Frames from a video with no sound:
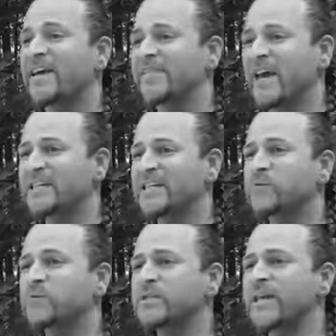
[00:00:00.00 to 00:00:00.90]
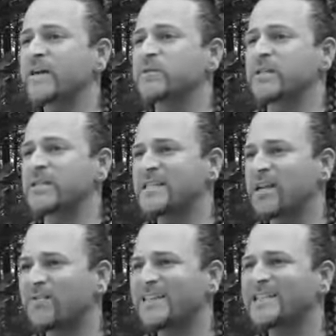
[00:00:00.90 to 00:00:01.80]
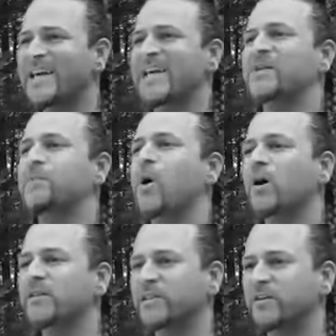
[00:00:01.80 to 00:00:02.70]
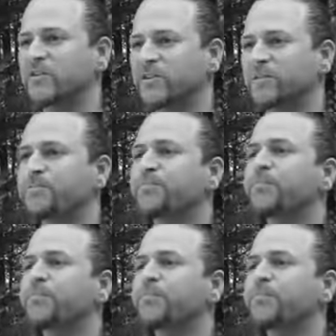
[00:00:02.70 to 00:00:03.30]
and the idea was that it was a self-contained polyculture.